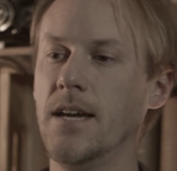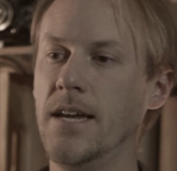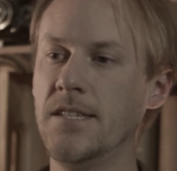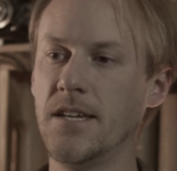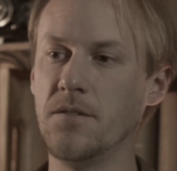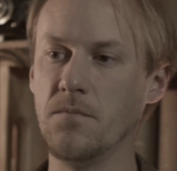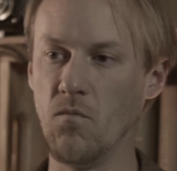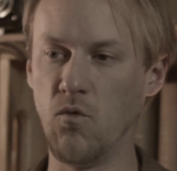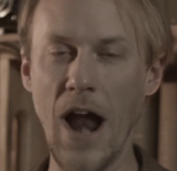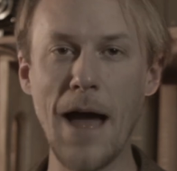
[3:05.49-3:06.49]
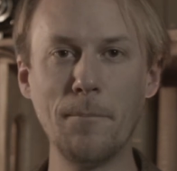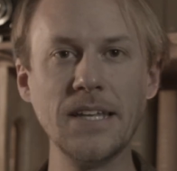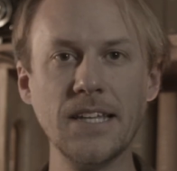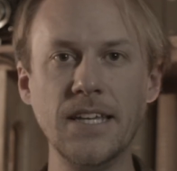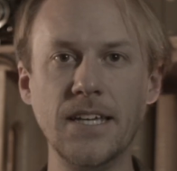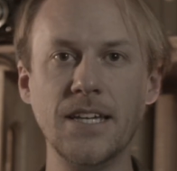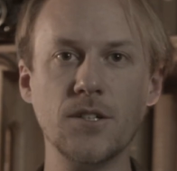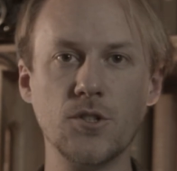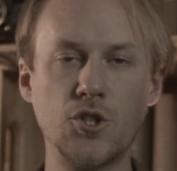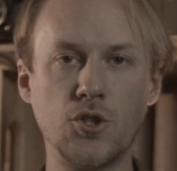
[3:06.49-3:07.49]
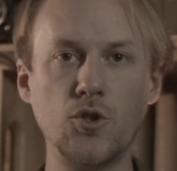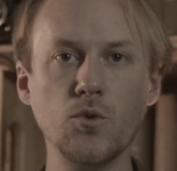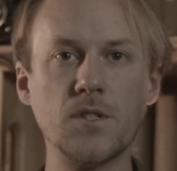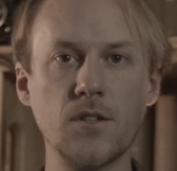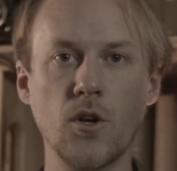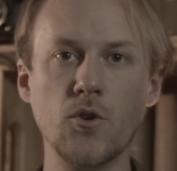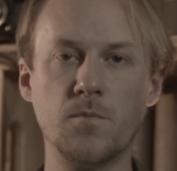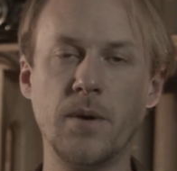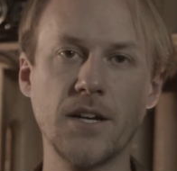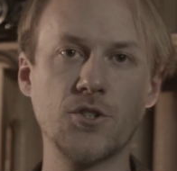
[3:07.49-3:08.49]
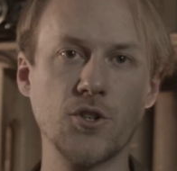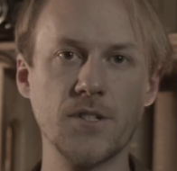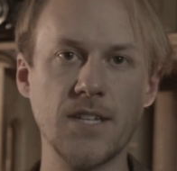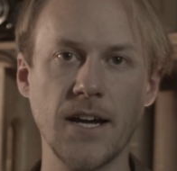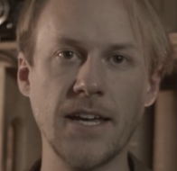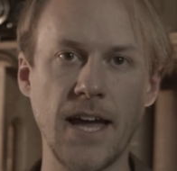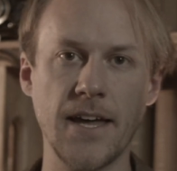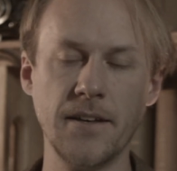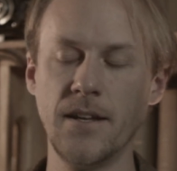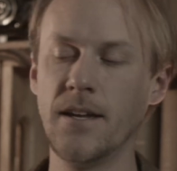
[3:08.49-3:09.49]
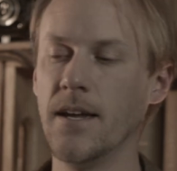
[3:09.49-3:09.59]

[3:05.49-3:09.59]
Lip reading: is it rapidly shoots those pictures again